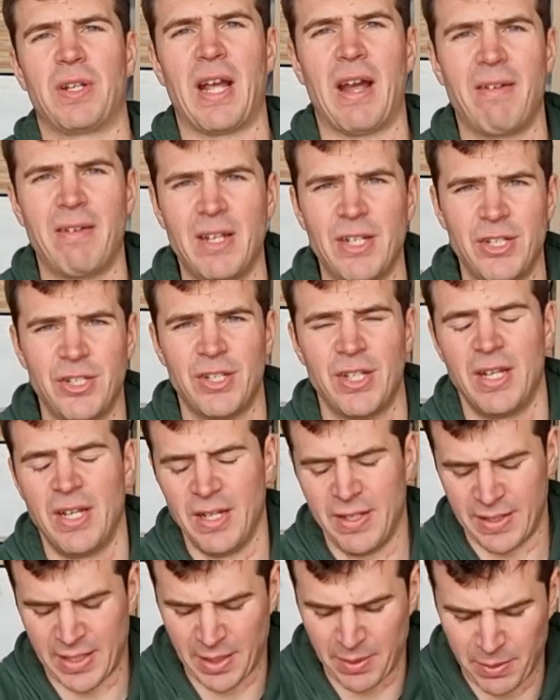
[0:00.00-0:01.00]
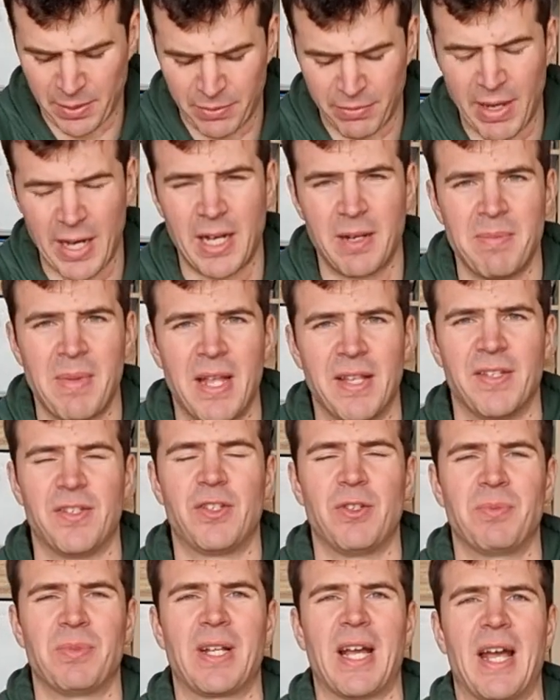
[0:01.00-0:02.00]
garage, then I would recommend
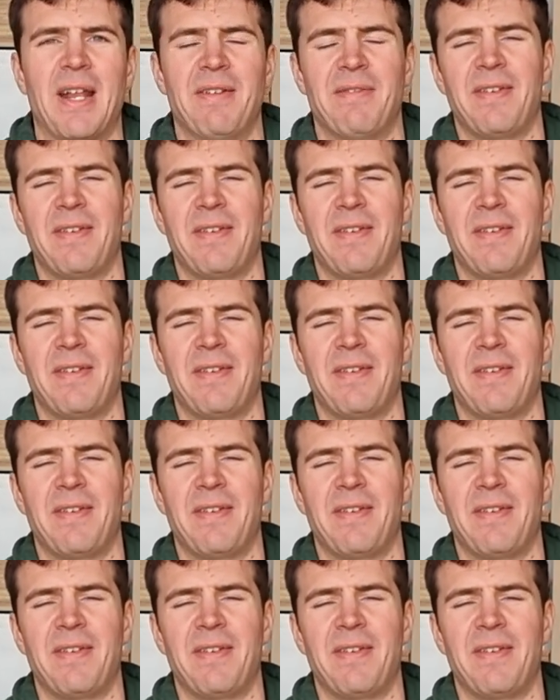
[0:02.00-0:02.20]
some kind